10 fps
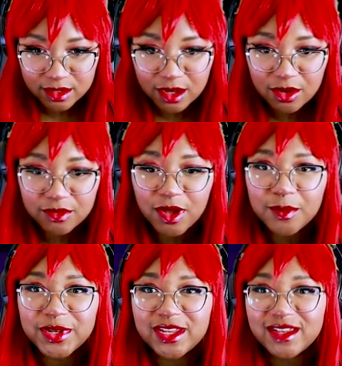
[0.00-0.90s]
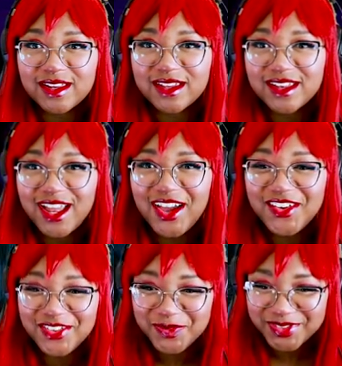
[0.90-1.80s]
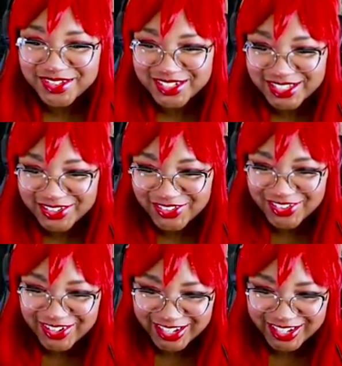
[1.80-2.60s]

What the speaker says: Oh, I'm an idiot. I was pushing the